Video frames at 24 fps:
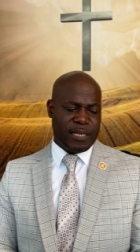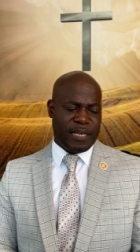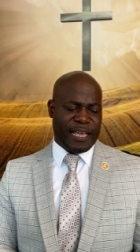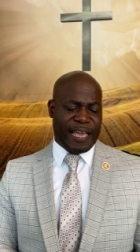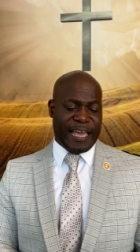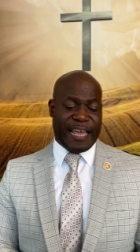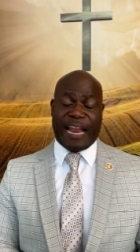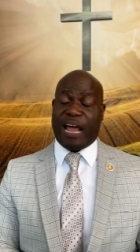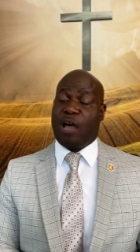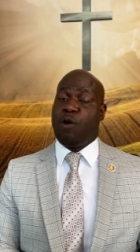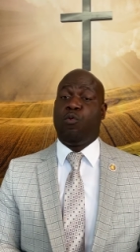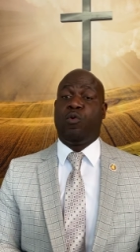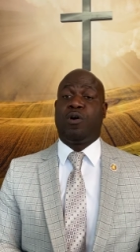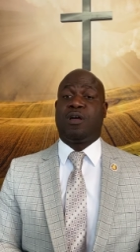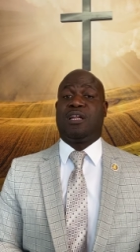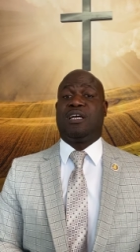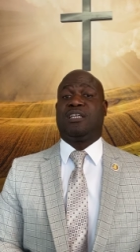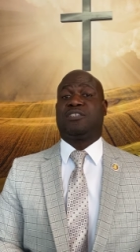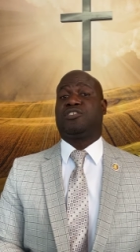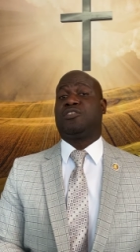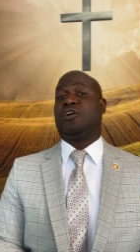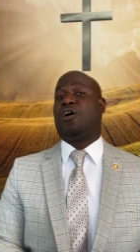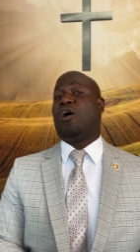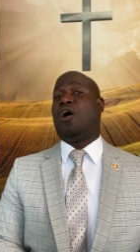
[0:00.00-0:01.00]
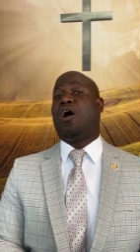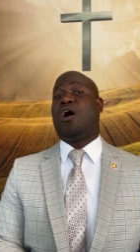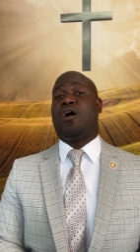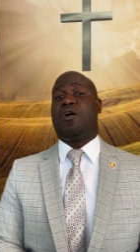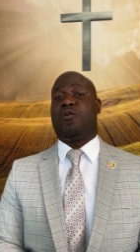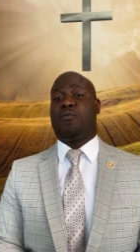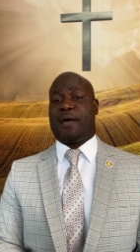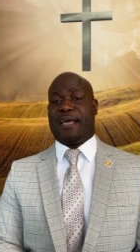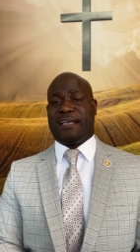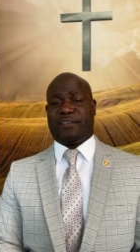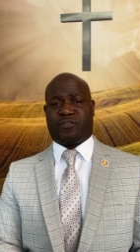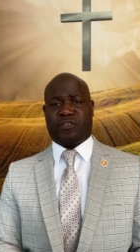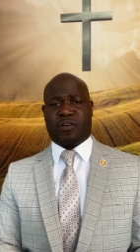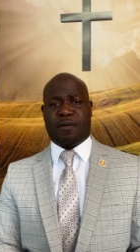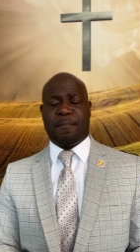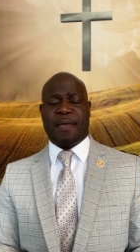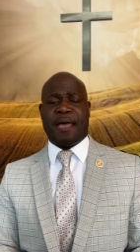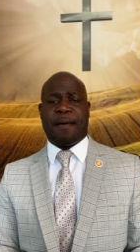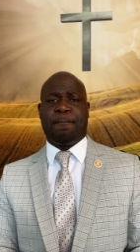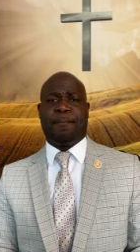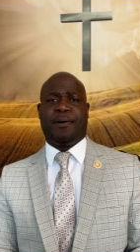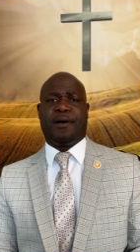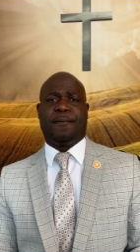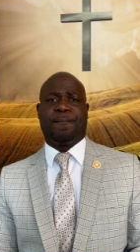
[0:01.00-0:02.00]
And I want us to always
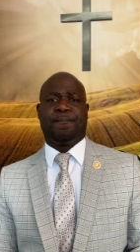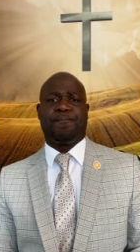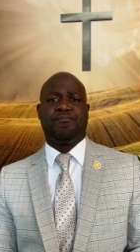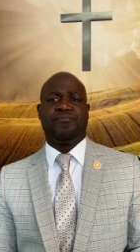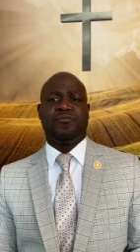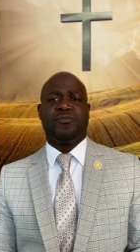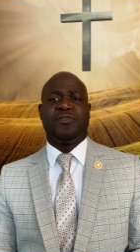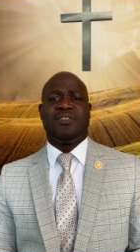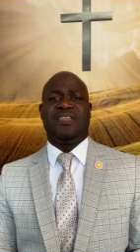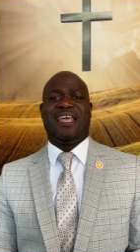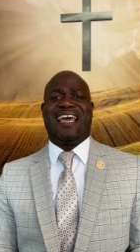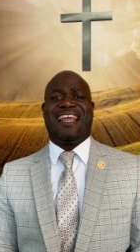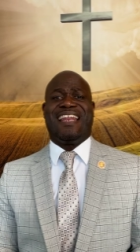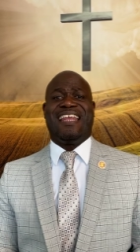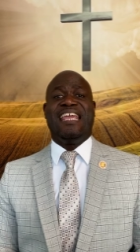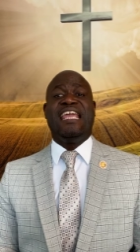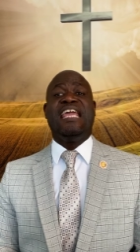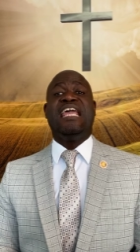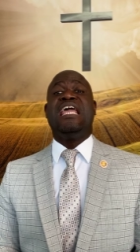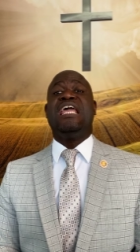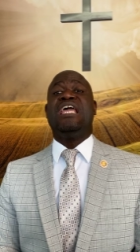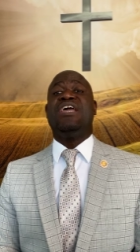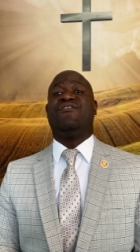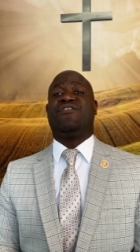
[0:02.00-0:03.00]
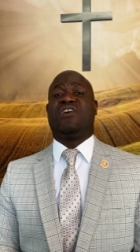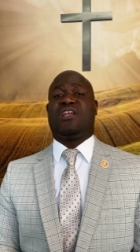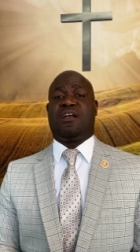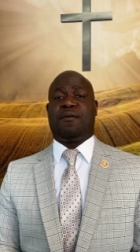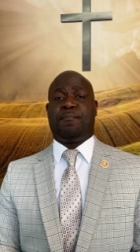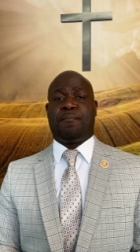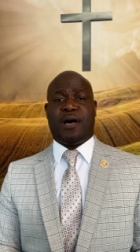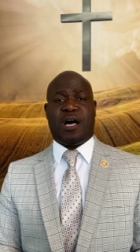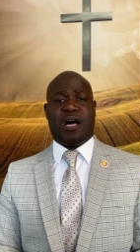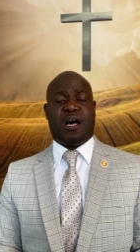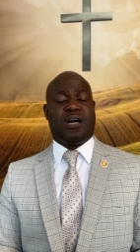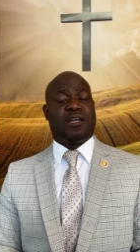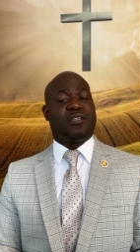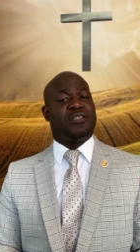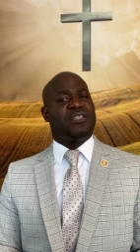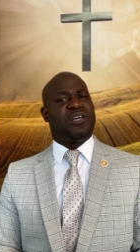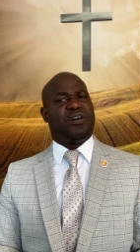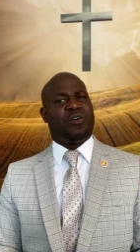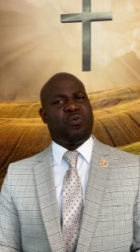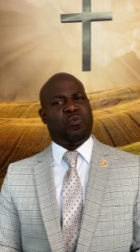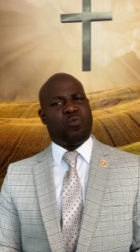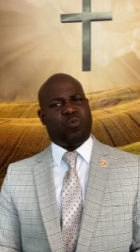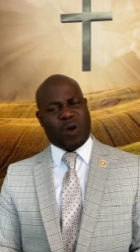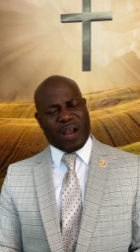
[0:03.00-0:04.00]
remember that even among
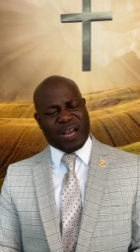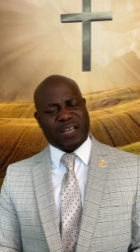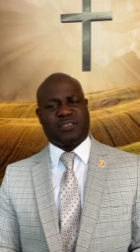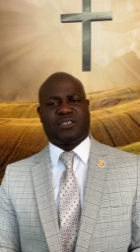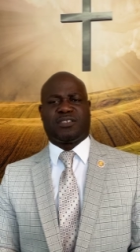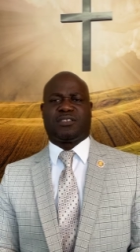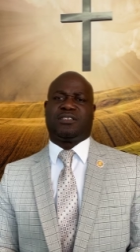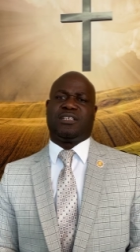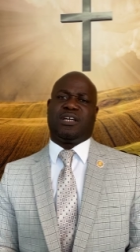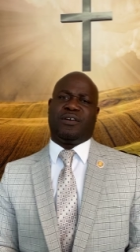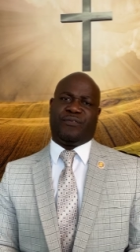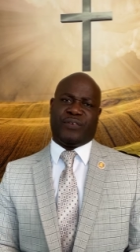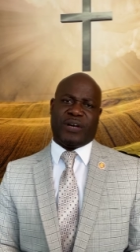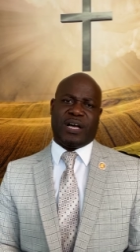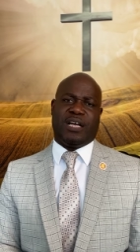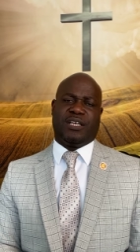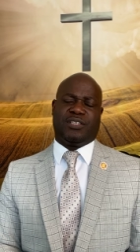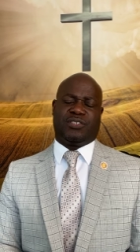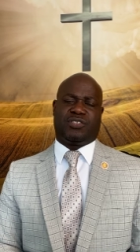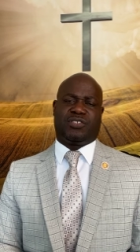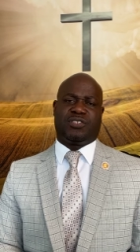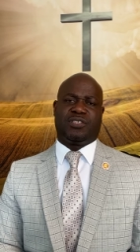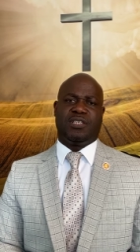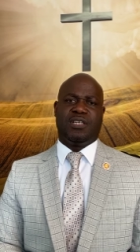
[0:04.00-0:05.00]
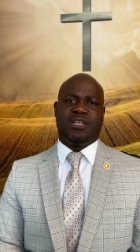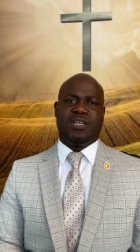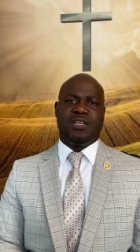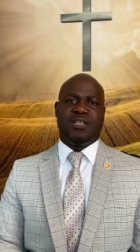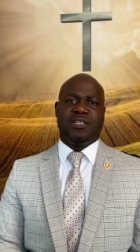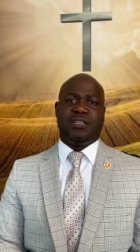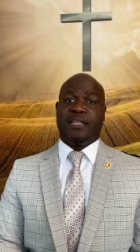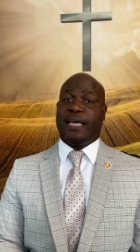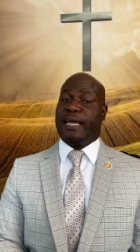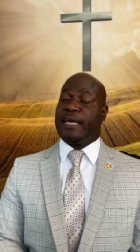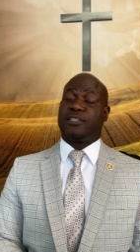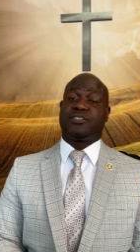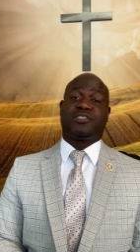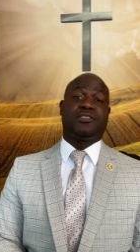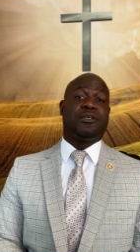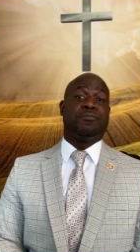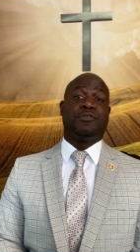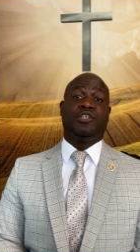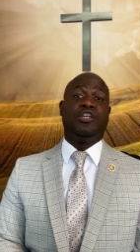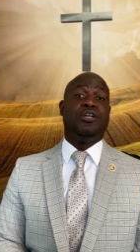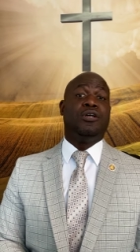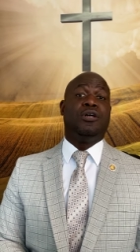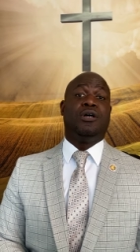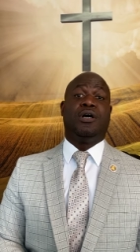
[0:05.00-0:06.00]
the worst of us, there's some
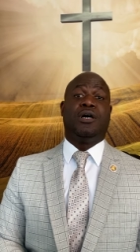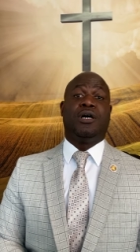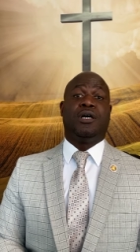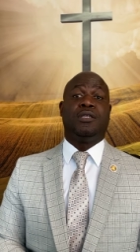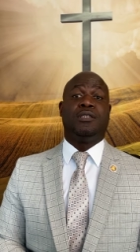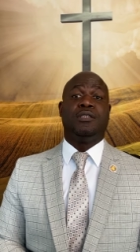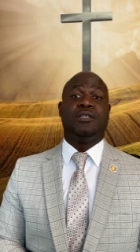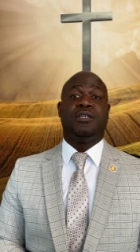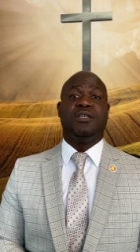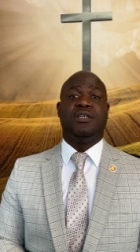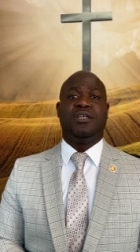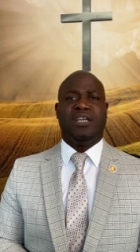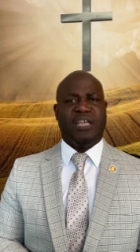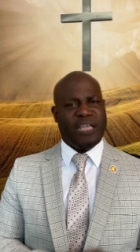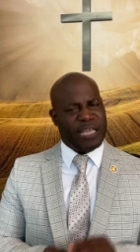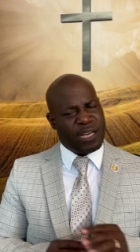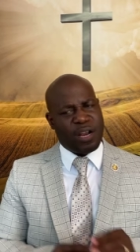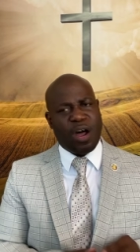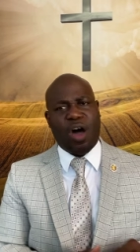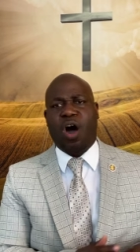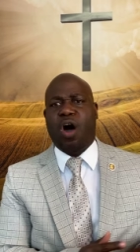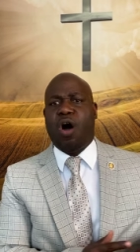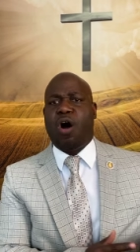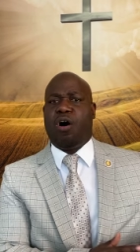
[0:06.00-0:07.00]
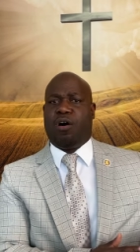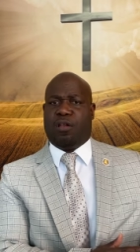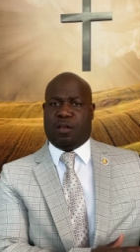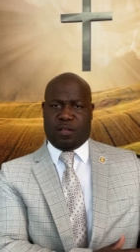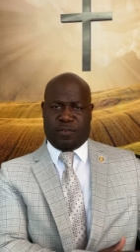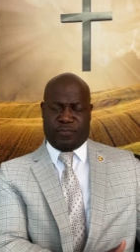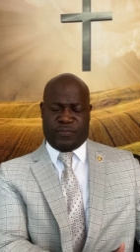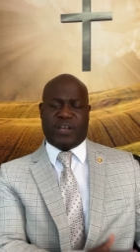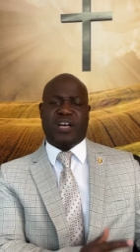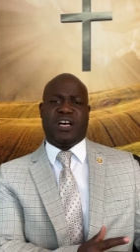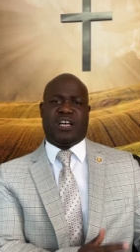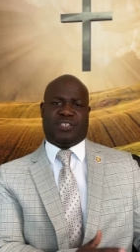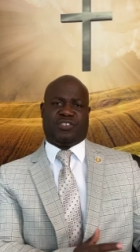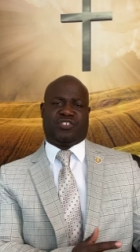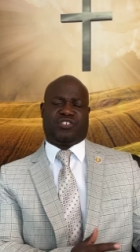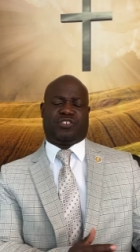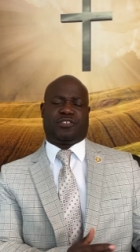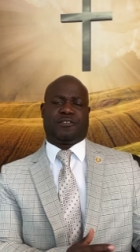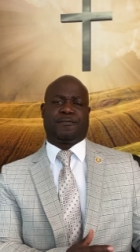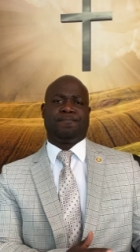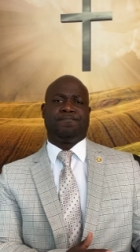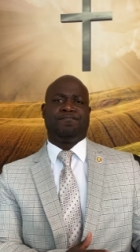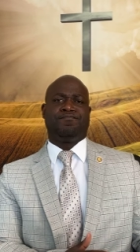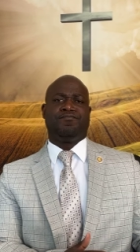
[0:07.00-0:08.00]
good in all of us.